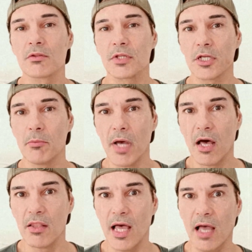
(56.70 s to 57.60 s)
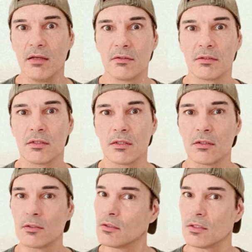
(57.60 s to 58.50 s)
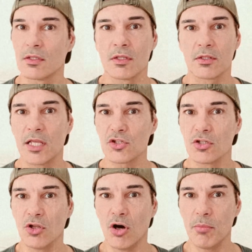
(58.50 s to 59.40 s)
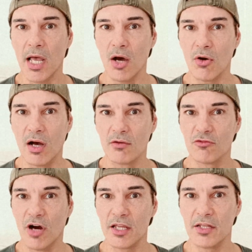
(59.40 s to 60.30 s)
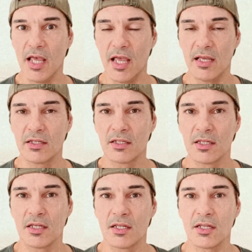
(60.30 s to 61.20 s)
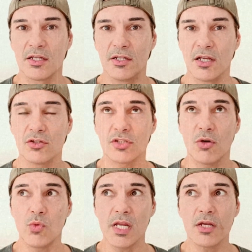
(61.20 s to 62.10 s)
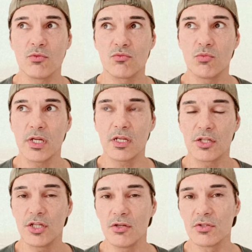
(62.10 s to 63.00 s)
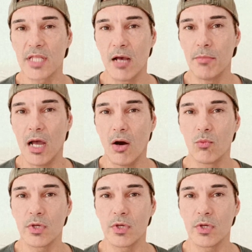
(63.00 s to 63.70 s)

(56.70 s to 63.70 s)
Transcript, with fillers: Think about that. That's a lot of power right there. You know, so we can we can use that power.